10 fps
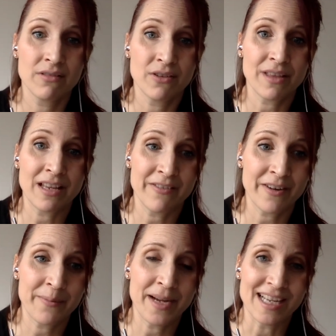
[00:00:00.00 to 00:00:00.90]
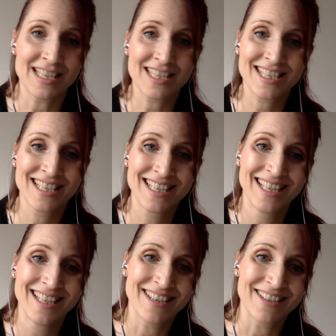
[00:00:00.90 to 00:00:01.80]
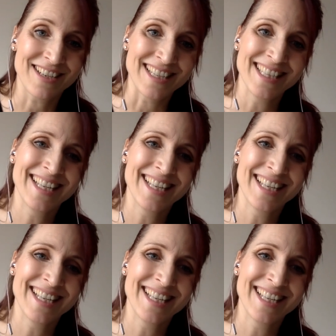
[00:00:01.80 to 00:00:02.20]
No, thank you very much. All good.